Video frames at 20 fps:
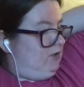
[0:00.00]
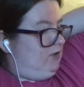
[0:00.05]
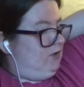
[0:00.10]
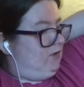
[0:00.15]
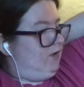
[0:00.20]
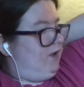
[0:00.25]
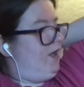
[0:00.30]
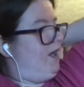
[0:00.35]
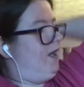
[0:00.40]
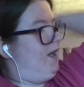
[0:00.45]

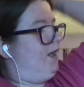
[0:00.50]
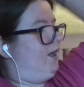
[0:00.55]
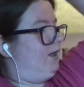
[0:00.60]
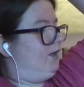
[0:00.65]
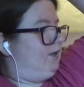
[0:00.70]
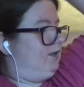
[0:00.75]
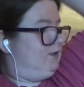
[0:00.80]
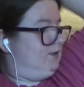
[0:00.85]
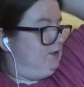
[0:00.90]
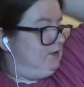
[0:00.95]
Your
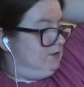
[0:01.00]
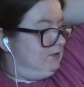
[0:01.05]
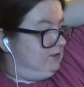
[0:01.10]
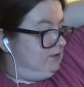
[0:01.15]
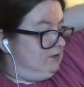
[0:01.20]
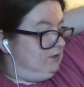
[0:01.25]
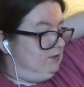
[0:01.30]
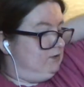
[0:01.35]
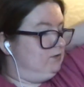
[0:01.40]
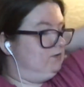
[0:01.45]
hair is
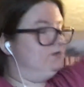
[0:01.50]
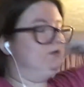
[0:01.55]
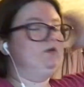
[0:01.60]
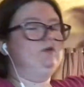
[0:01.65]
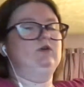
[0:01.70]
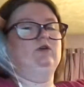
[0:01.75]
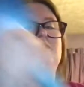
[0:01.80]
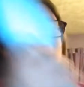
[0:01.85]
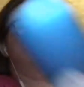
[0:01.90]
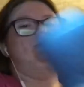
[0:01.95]

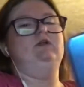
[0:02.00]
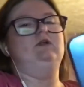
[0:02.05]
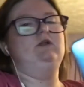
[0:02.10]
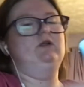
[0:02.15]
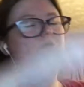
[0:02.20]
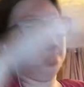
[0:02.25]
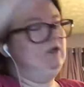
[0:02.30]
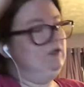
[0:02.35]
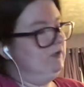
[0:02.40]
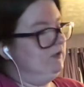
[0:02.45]
still
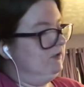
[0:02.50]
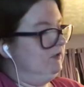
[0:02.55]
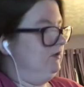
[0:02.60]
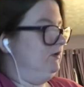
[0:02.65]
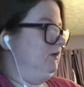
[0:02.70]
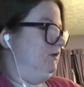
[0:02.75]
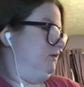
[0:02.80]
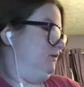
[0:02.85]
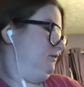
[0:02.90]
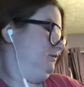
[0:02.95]

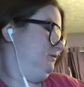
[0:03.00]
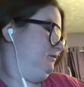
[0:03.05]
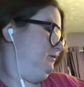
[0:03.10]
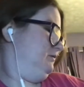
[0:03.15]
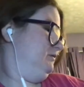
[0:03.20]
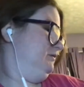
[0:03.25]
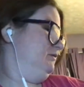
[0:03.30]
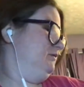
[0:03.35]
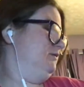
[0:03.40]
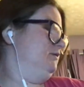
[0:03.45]

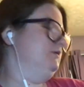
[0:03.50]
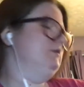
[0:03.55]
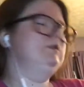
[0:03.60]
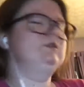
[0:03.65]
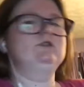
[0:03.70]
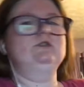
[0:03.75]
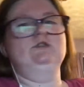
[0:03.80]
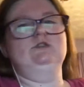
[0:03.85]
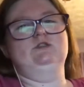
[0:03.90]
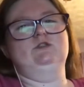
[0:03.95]

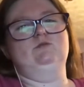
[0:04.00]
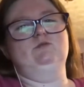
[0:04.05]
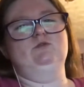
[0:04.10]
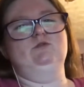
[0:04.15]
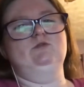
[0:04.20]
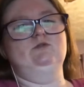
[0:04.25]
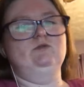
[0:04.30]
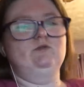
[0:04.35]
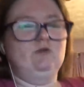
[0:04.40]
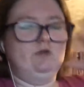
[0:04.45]
really
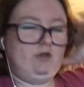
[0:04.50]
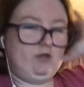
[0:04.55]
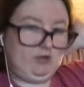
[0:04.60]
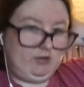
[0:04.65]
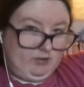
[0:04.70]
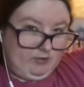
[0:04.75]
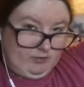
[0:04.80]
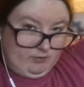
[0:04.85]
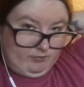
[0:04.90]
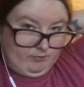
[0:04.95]
smooth,
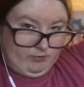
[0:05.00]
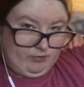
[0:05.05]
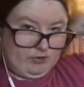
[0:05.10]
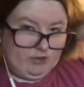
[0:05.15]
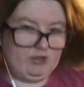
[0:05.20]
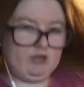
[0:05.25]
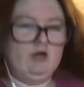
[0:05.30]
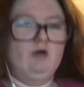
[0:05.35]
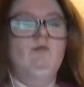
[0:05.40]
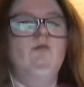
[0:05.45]

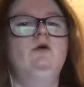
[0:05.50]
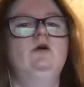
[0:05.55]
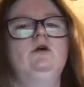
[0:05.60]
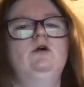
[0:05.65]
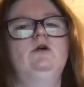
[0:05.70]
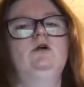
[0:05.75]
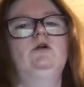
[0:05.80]
but um,